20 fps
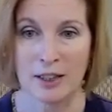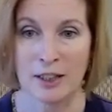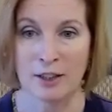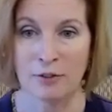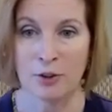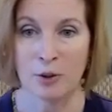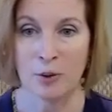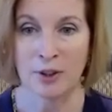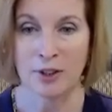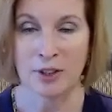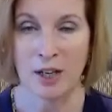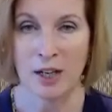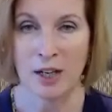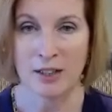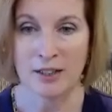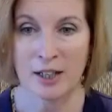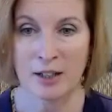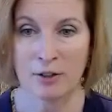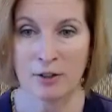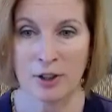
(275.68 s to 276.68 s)
If you are
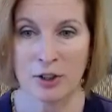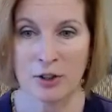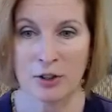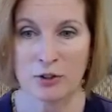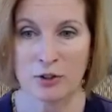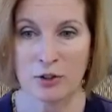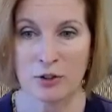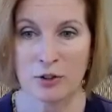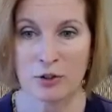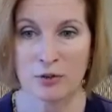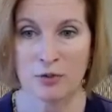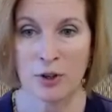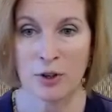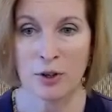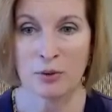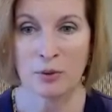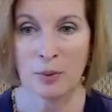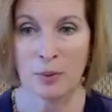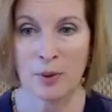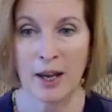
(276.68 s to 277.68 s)
not yet registered to
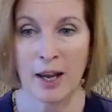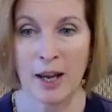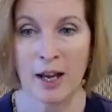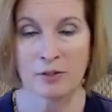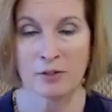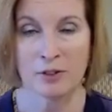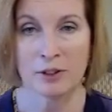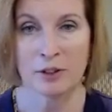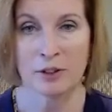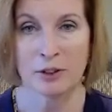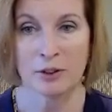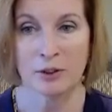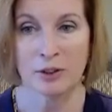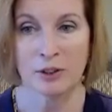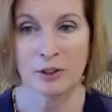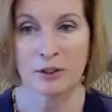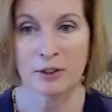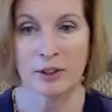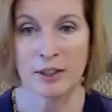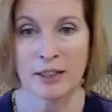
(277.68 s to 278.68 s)
vote, we have
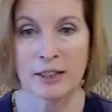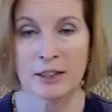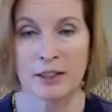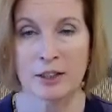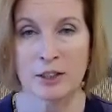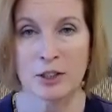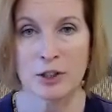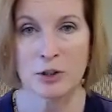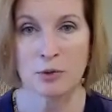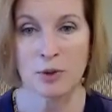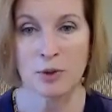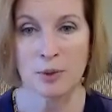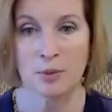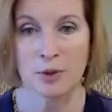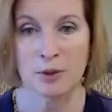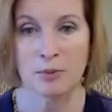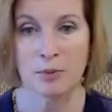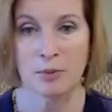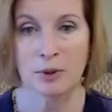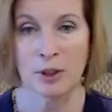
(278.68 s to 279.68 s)
included a link in the
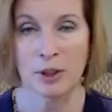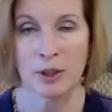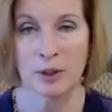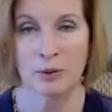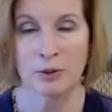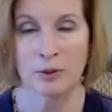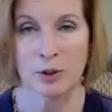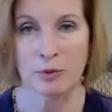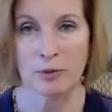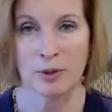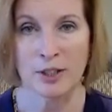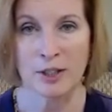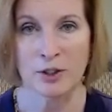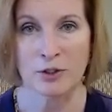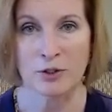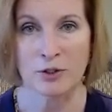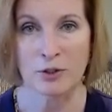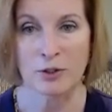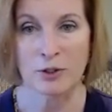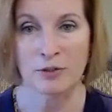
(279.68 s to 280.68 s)
description below to
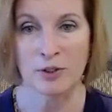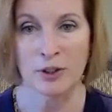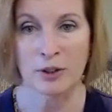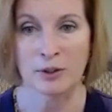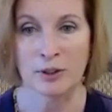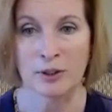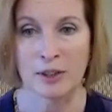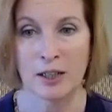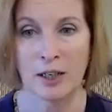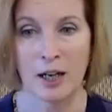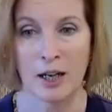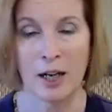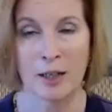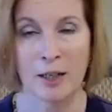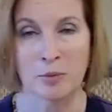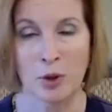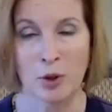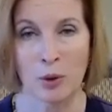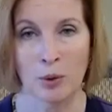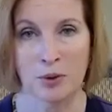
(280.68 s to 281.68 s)
register to vote.
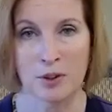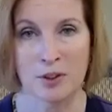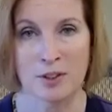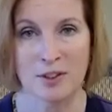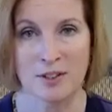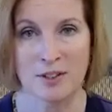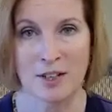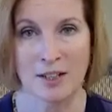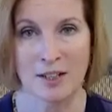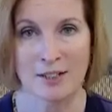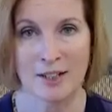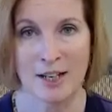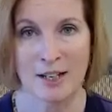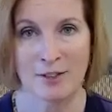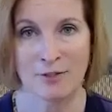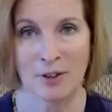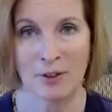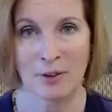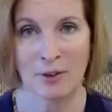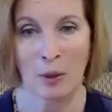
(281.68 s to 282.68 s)
I'm told it does not
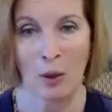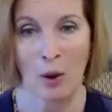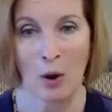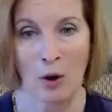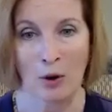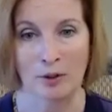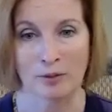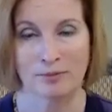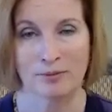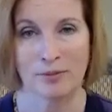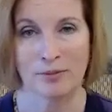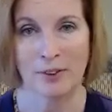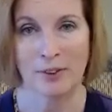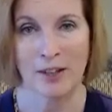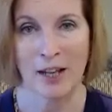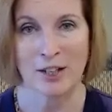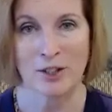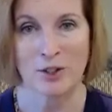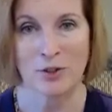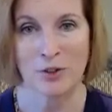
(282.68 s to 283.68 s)
take very long.
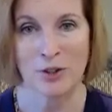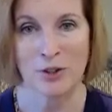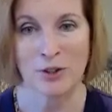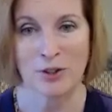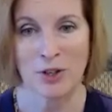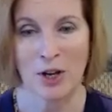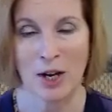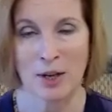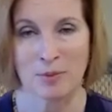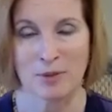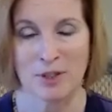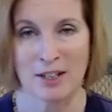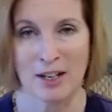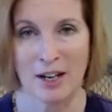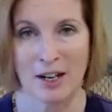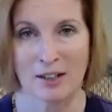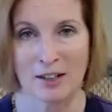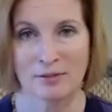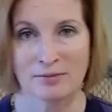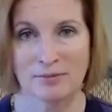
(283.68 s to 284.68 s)
Thanks for your time
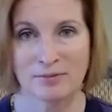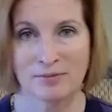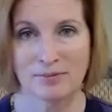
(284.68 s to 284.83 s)
today.